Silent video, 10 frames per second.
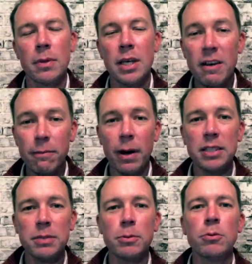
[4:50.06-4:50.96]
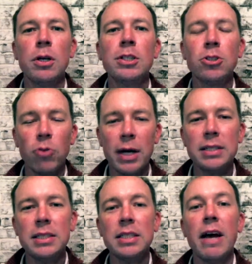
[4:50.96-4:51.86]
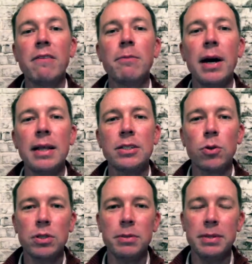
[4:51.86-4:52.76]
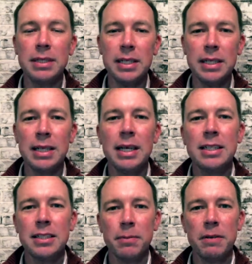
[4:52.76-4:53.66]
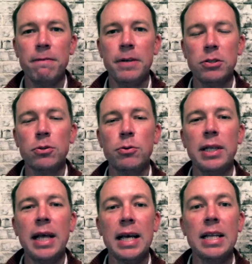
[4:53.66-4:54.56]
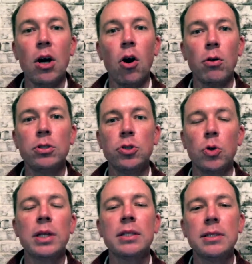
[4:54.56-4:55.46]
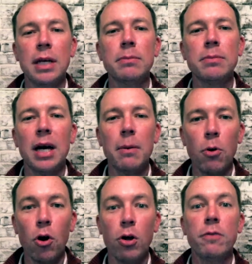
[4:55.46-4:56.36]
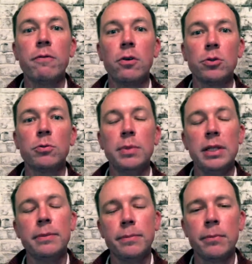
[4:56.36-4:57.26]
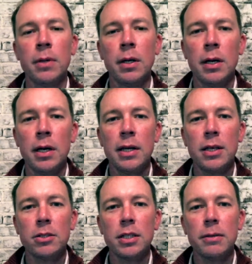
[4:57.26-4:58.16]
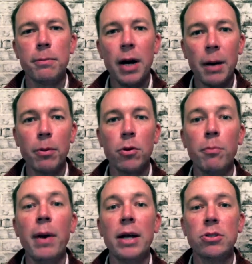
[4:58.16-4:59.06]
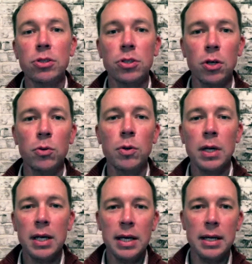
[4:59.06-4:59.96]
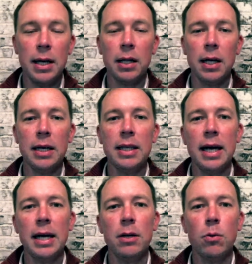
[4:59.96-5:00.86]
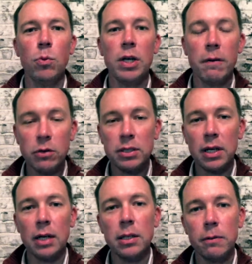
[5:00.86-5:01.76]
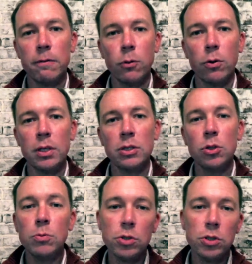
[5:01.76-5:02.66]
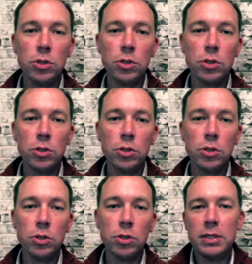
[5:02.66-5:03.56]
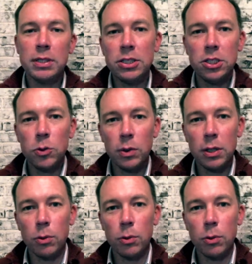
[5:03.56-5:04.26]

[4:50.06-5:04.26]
If possible, try to send everybody that's going to be attending something physical that they can all enjoy at the same time on the virtual meeting. There's a popular magic show in LA that whenever you signed up for the Zoom show, he would send you a little